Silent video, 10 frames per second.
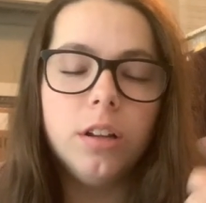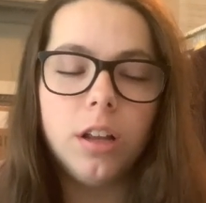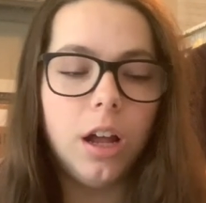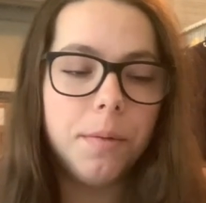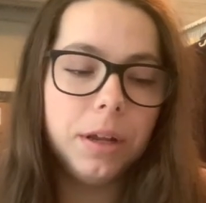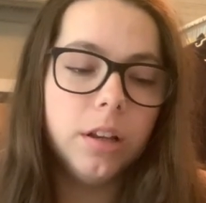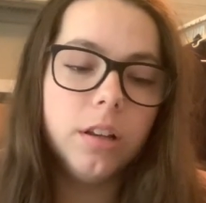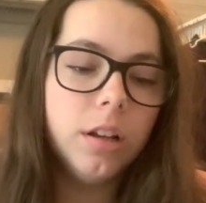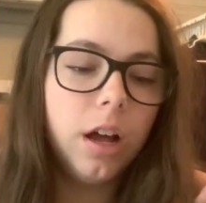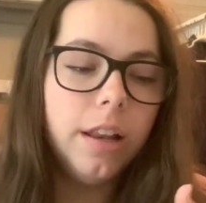I
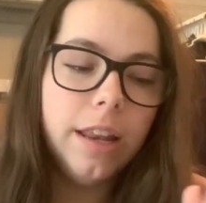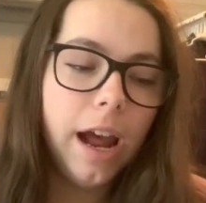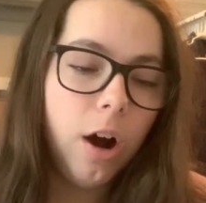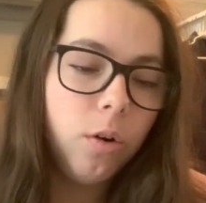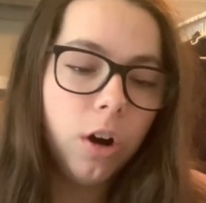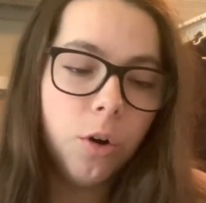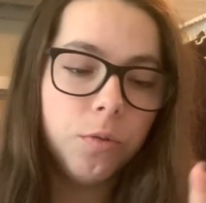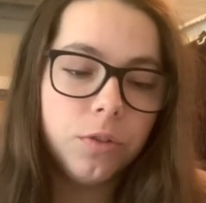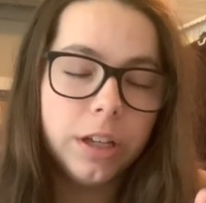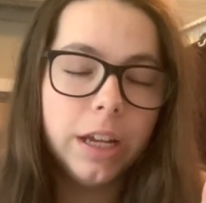mean now
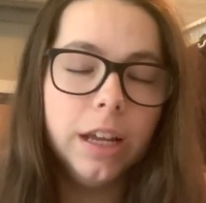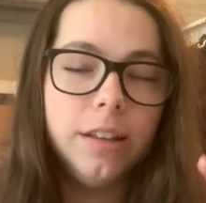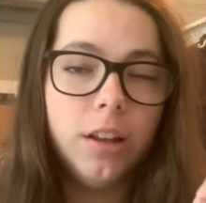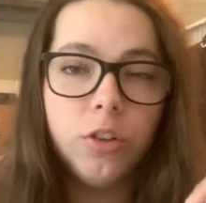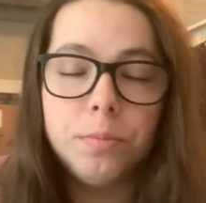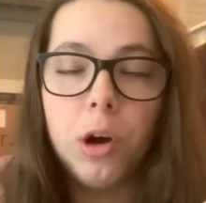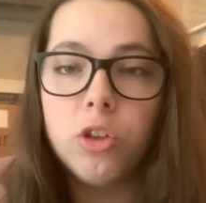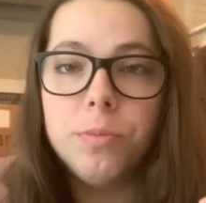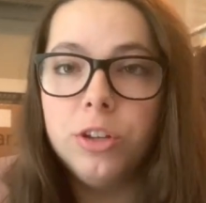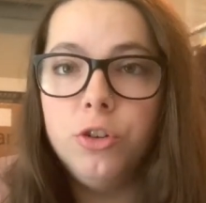hopefully it doesn't
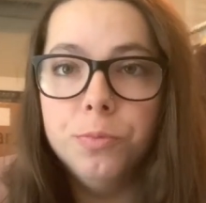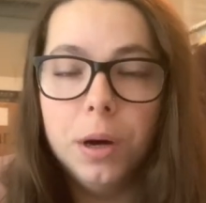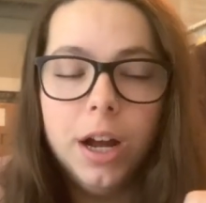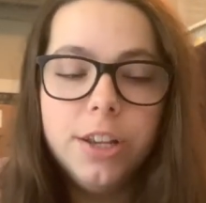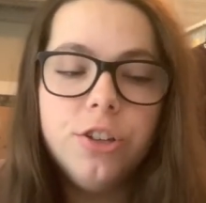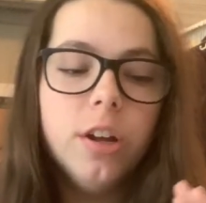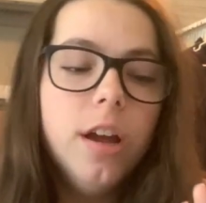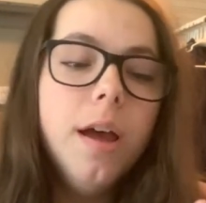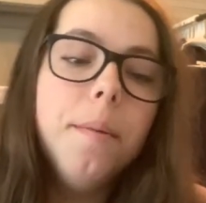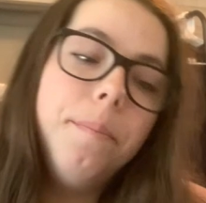bother me too much.
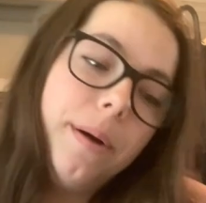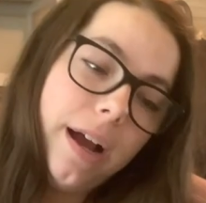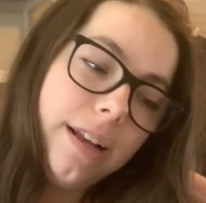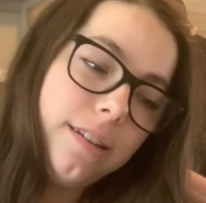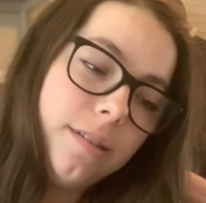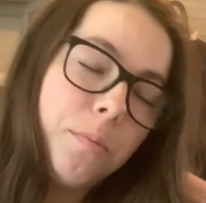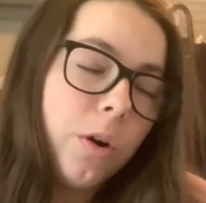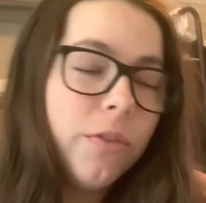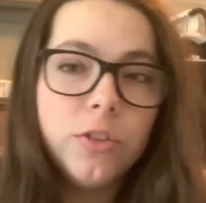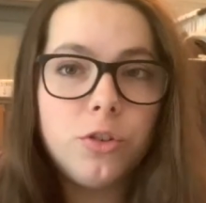But,
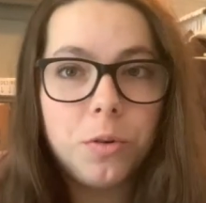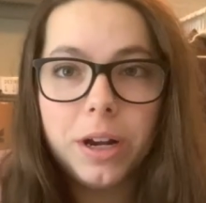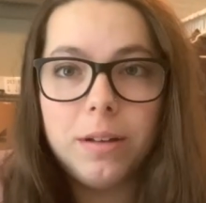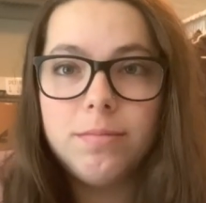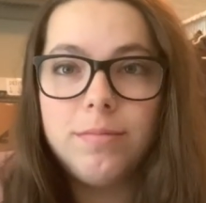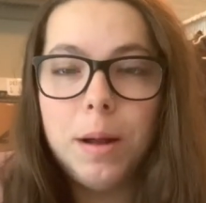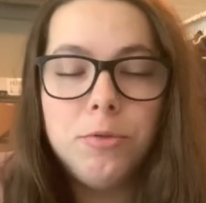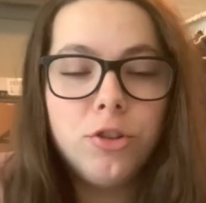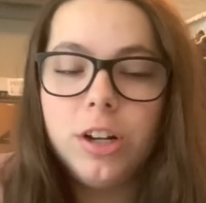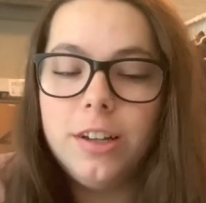moral of the story, I'm
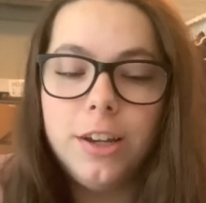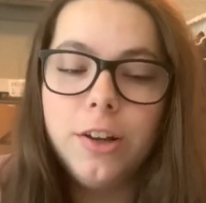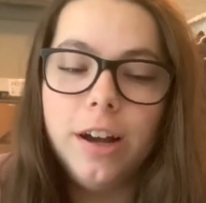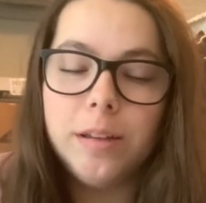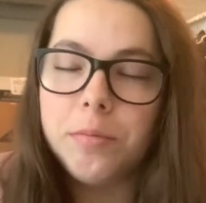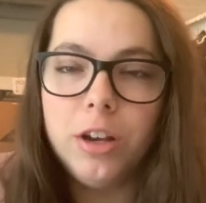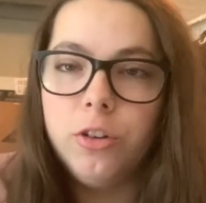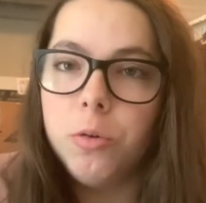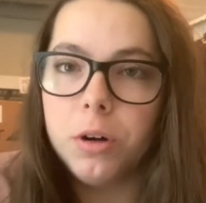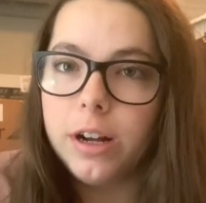just trying to tell you guys I'm going
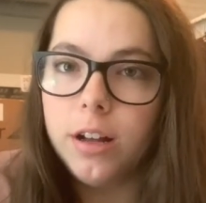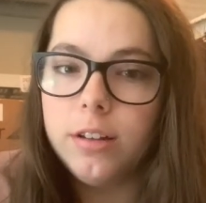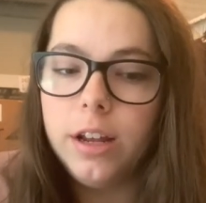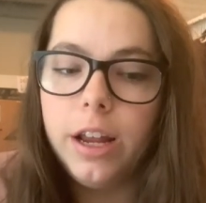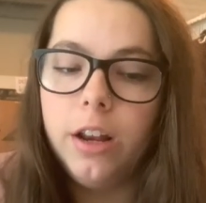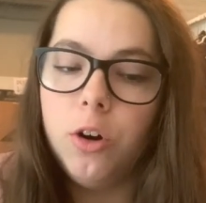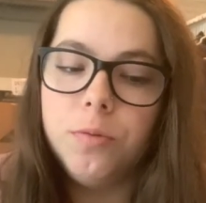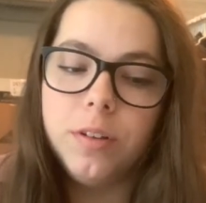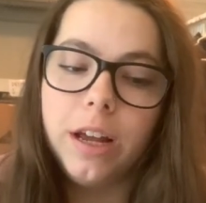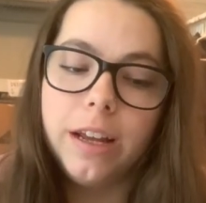to do a workout today, and
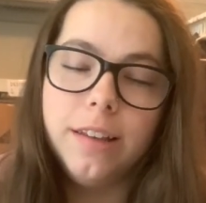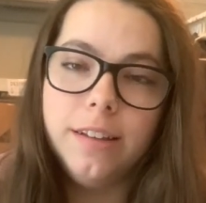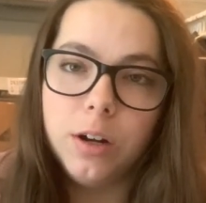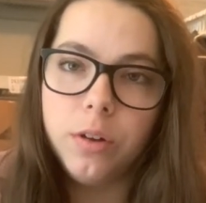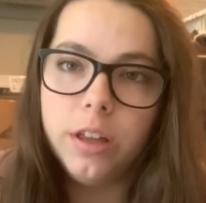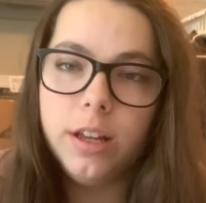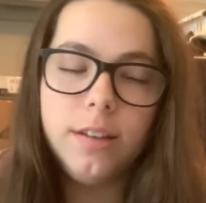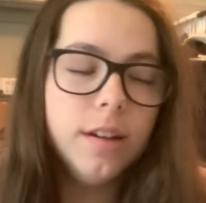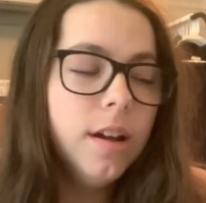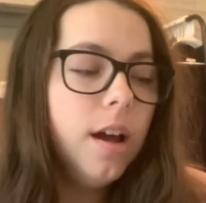hopefully I can stick with
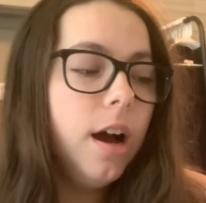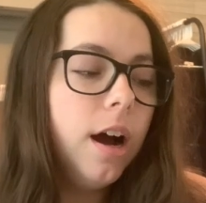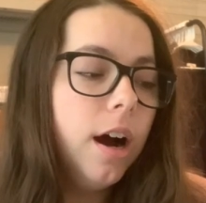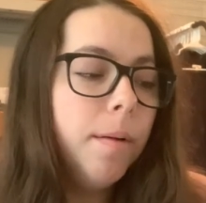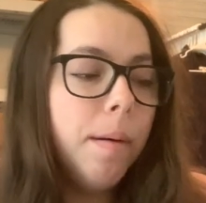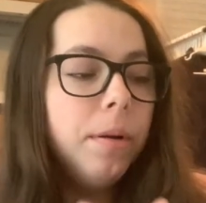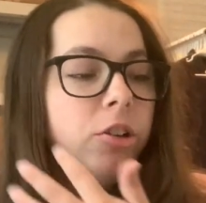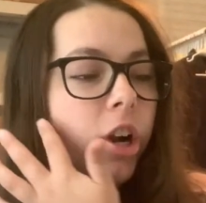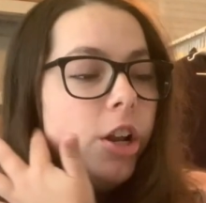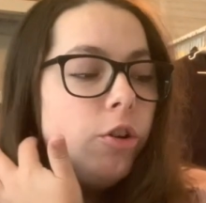it. I'm going to
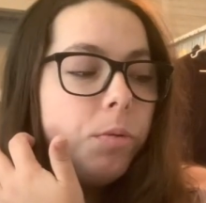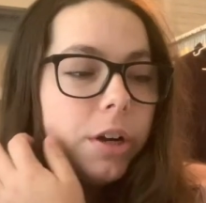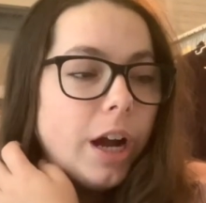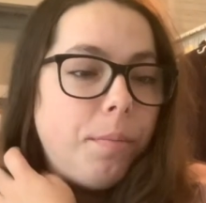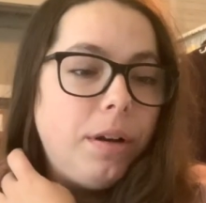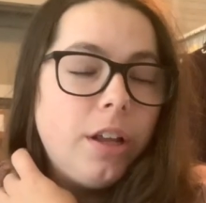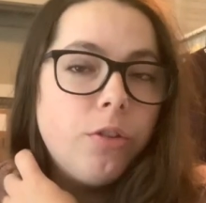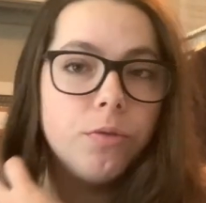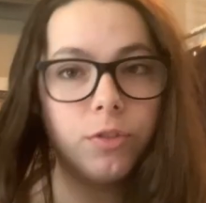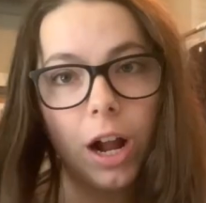try to do a workout Monday
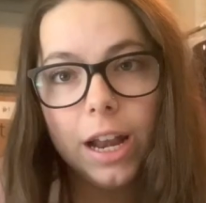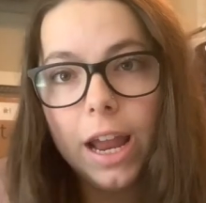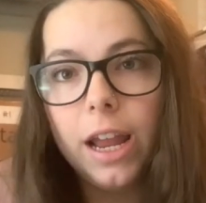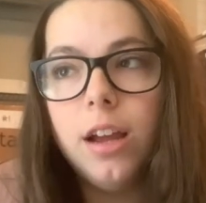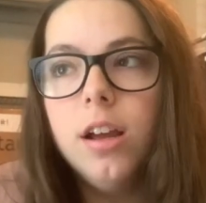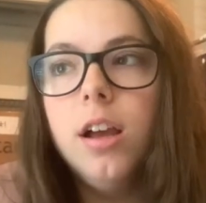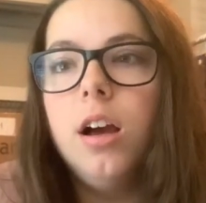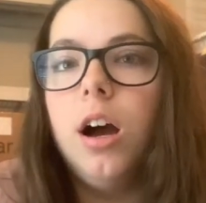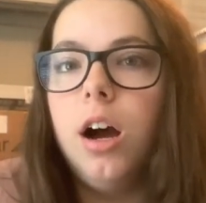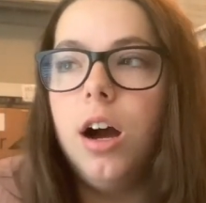through Friday.
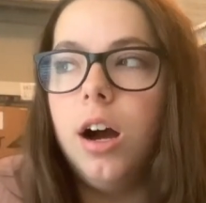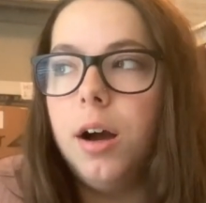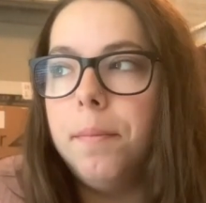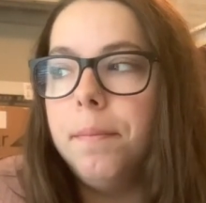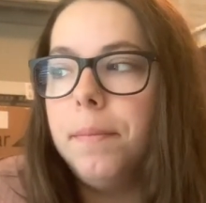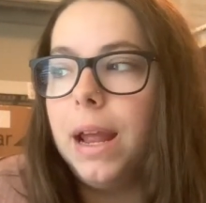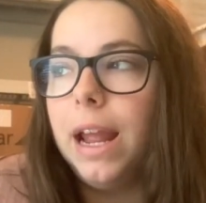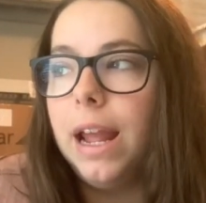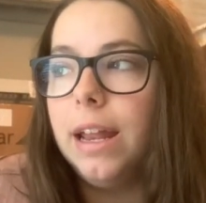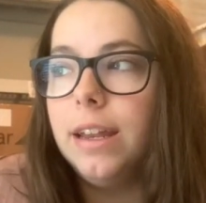
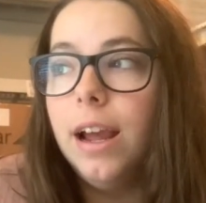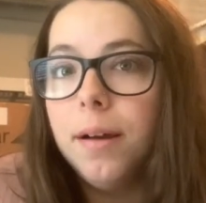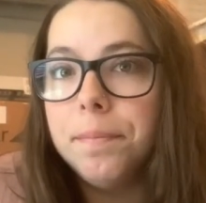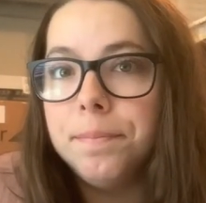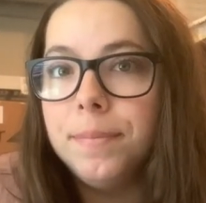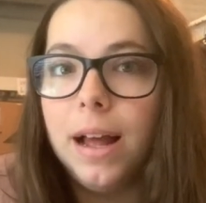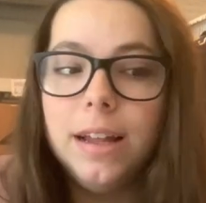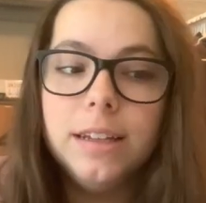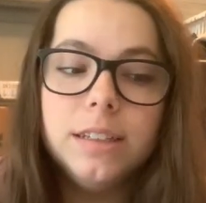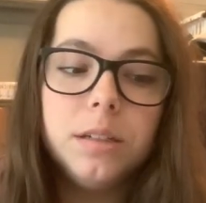And yeah,
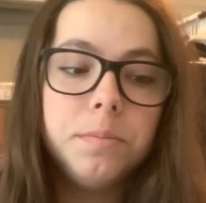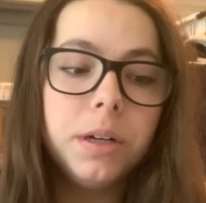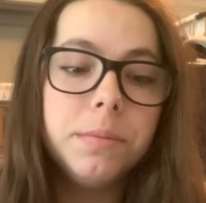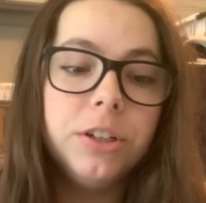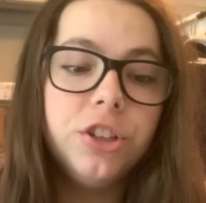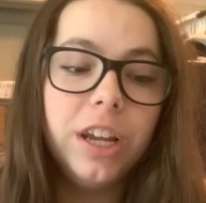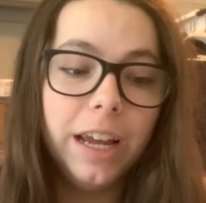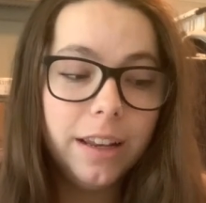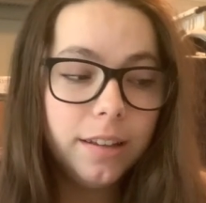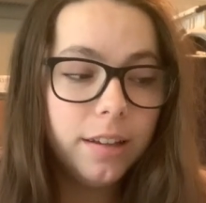that is pretty much
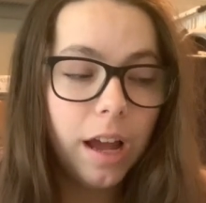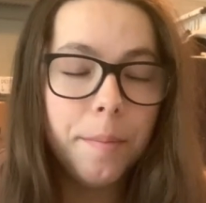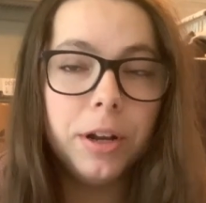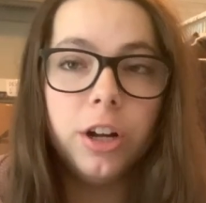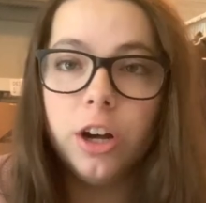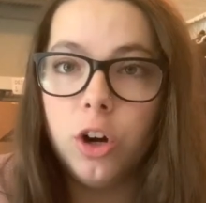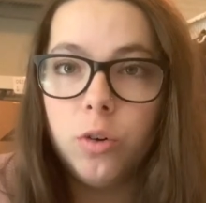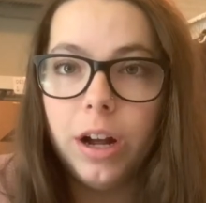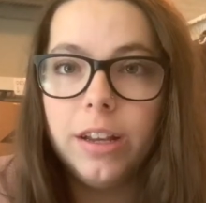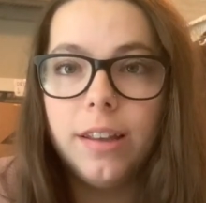it. I'm going to
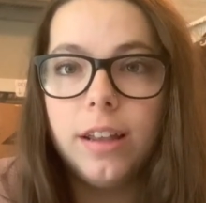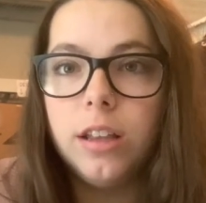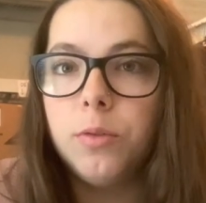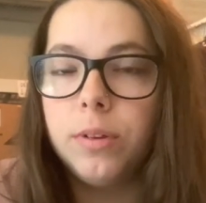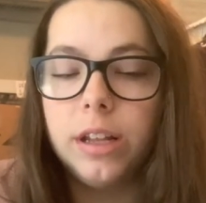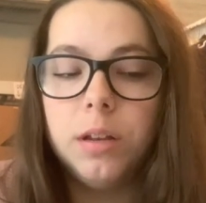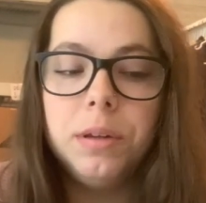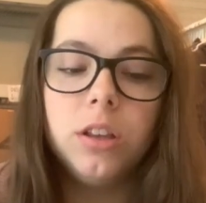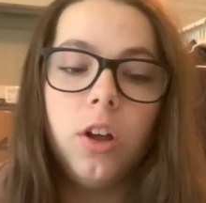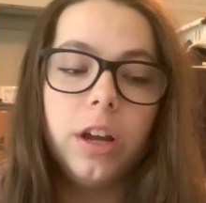go. I said that this wasn't going to
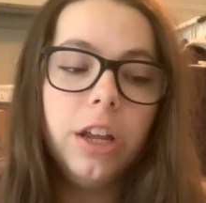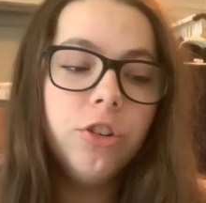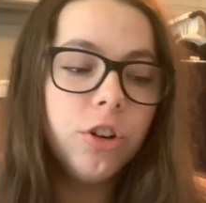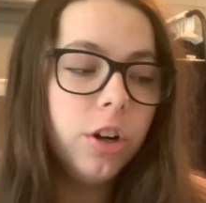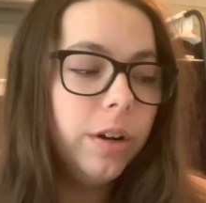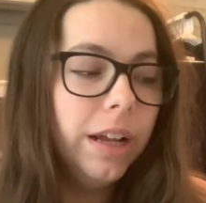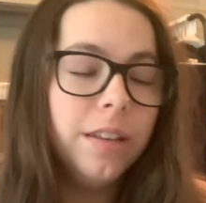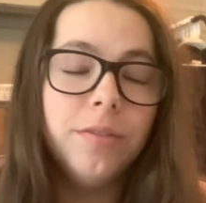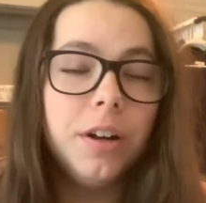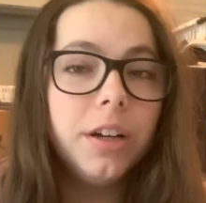be a long intro.
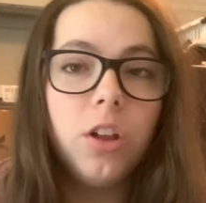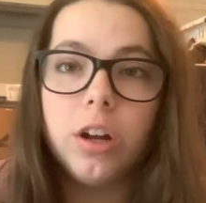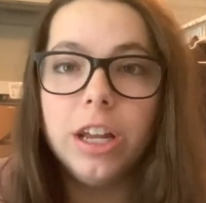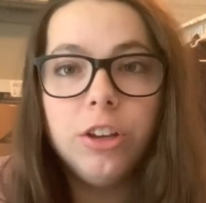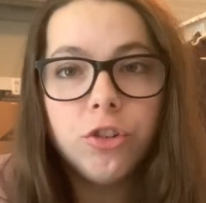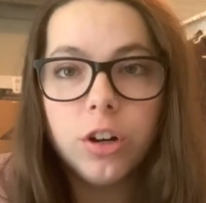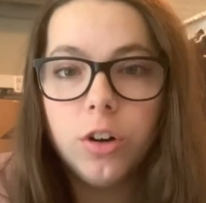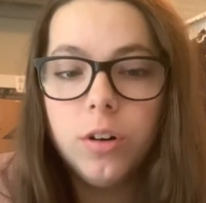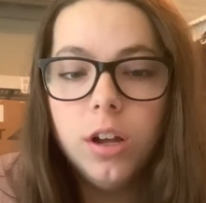It's a very long intro.